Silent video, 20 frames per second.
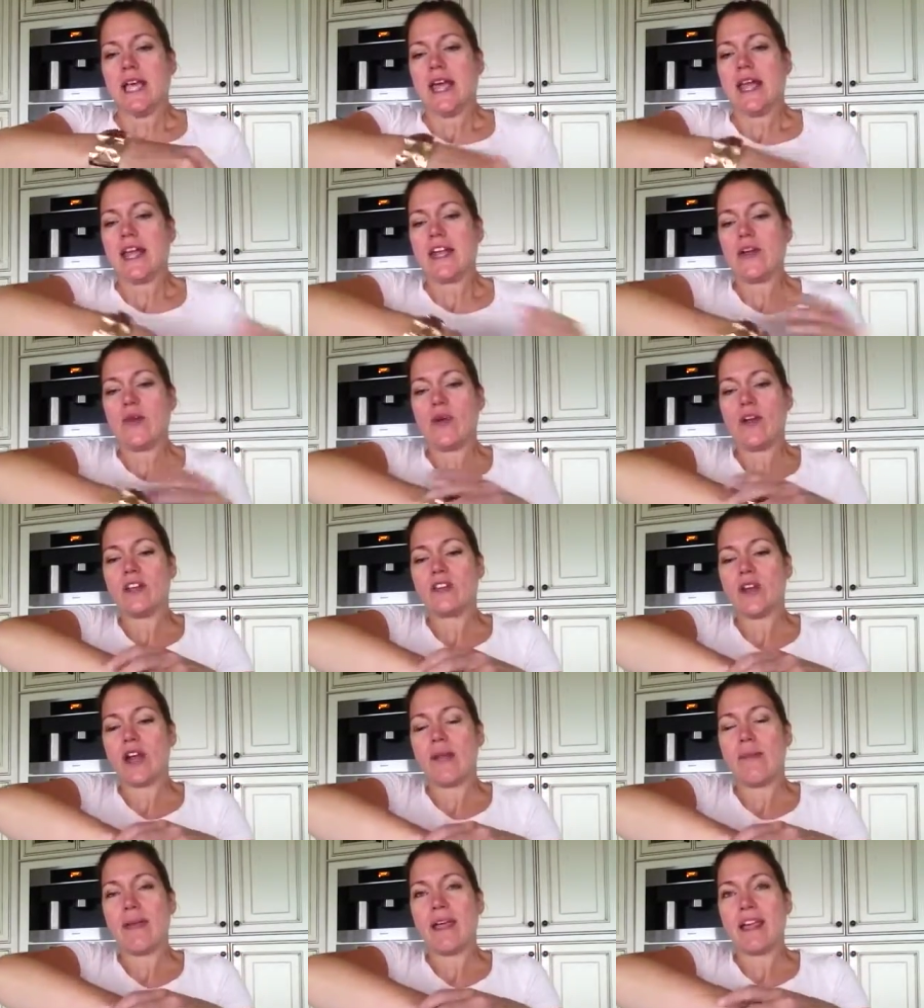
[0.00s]
I don't want to
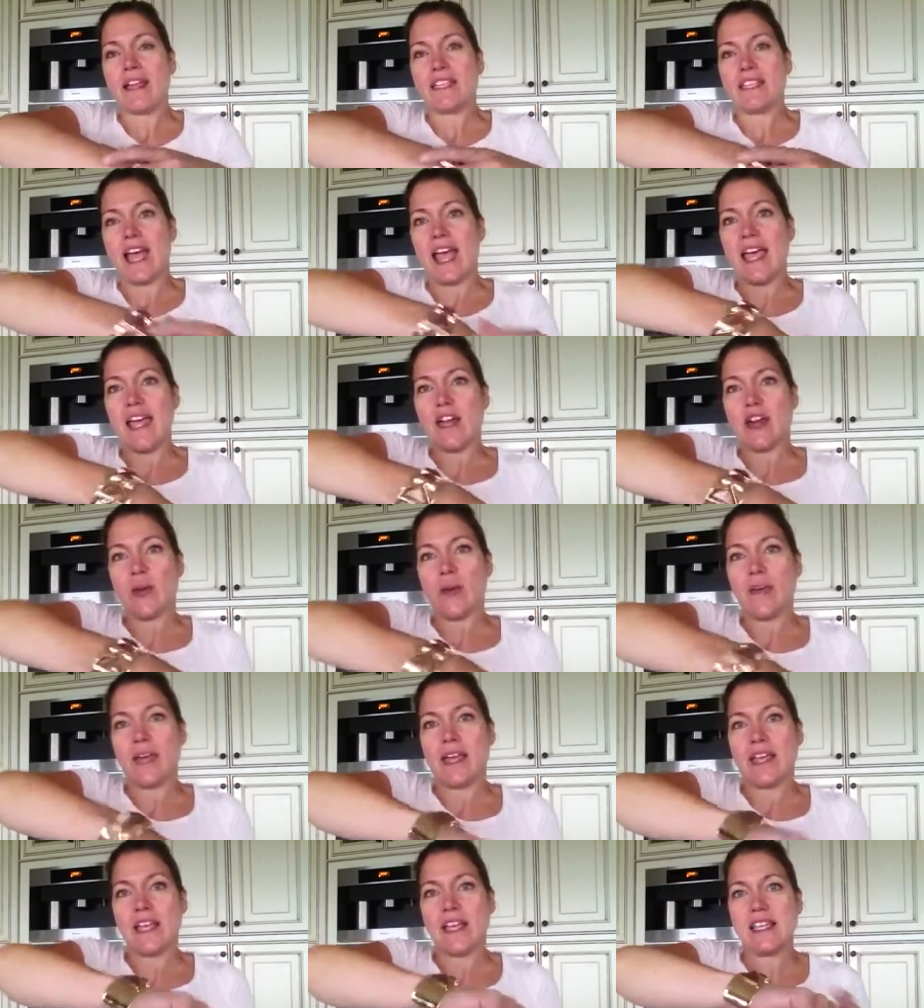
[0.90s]
try to make it tighter
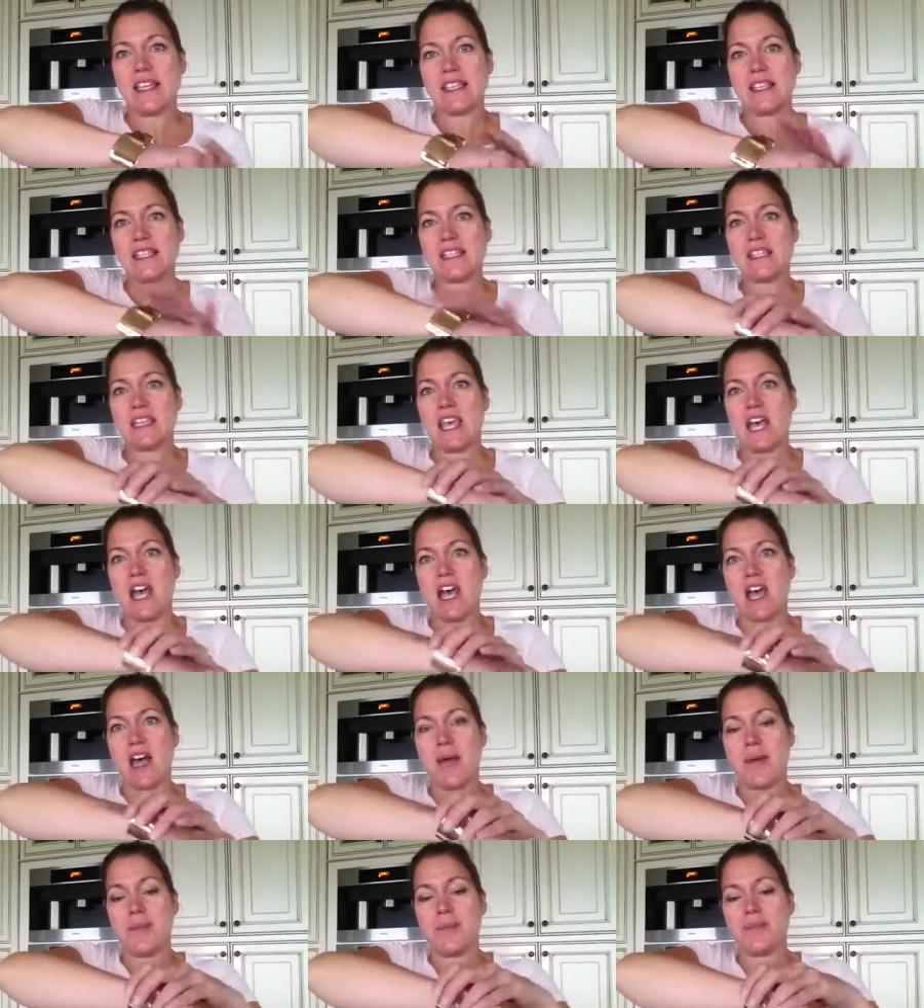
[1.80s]
because
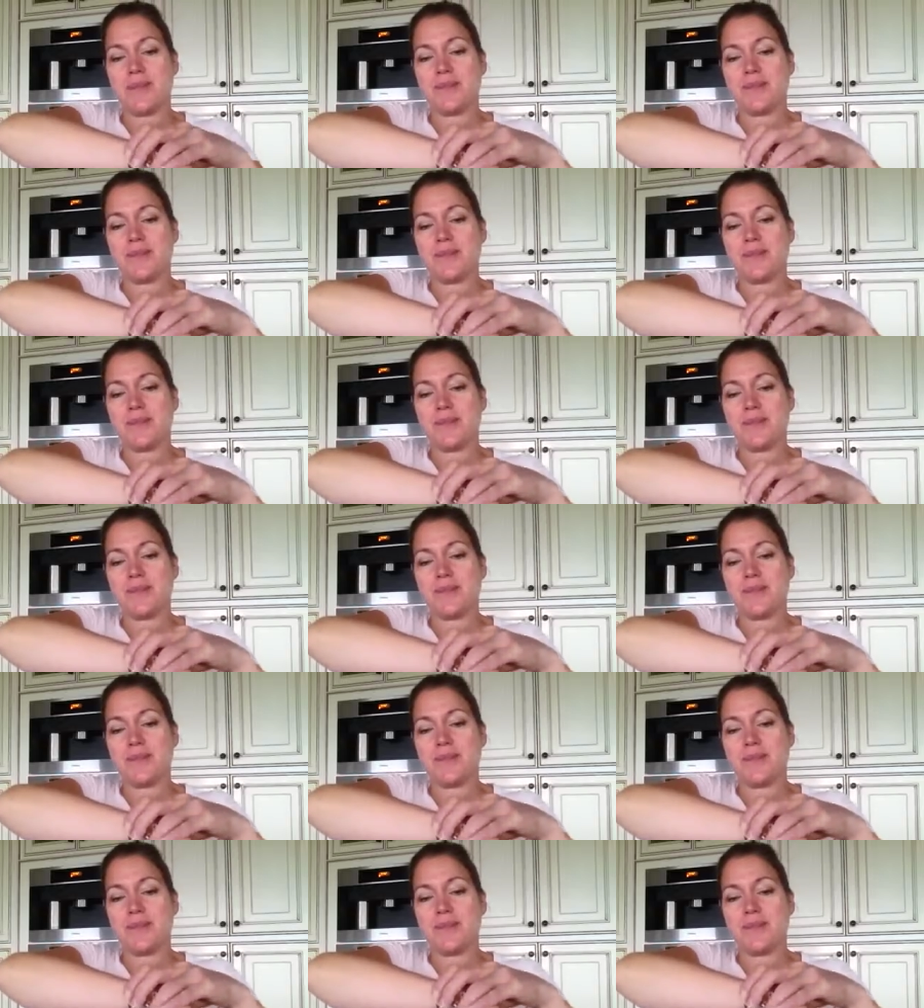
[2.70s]
um,